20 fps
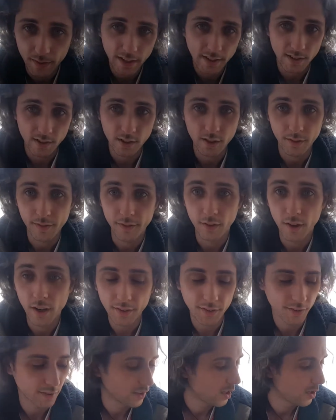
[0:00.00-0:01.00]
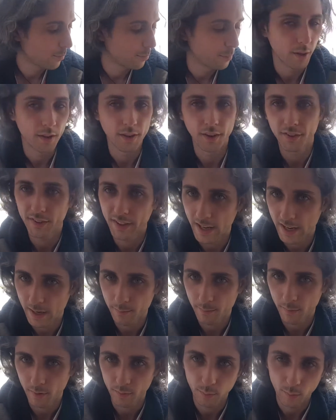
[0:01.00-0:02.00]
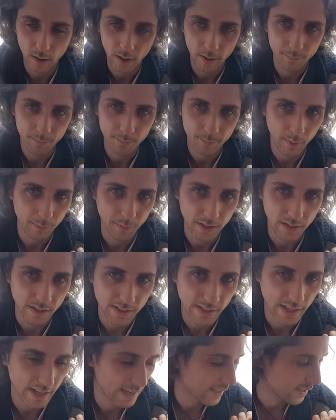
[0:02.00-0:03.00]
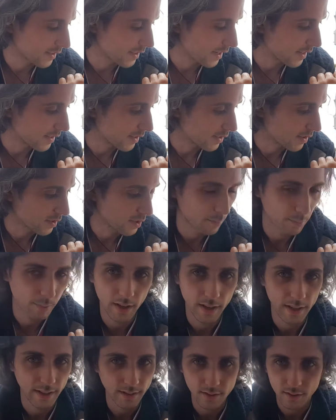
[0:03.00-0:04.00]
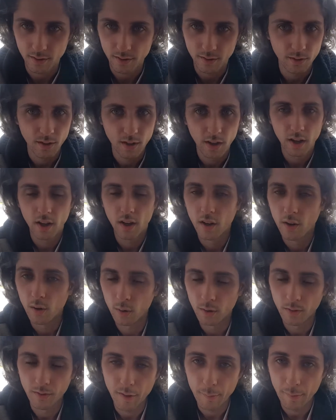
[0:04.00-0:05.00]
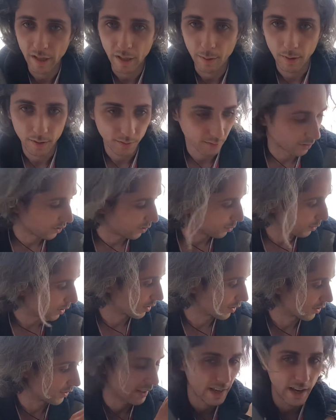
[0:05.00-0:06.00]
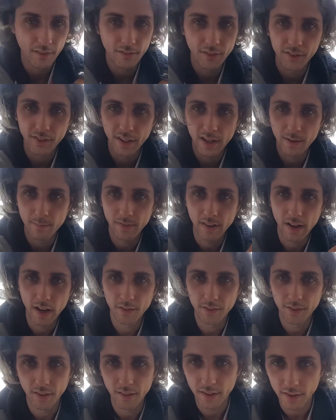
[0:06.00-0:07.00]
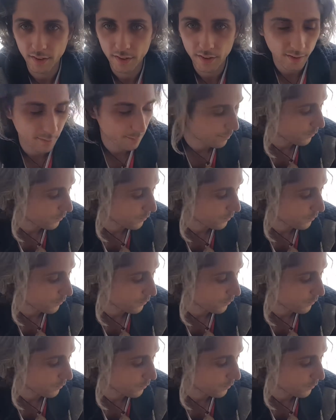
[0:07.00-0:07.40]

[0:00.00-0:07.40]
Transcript: this is good for us, but the same of what I'm, I'm gonna say is, is applying to all of the bigger bottles as well, because they have the same valves on this.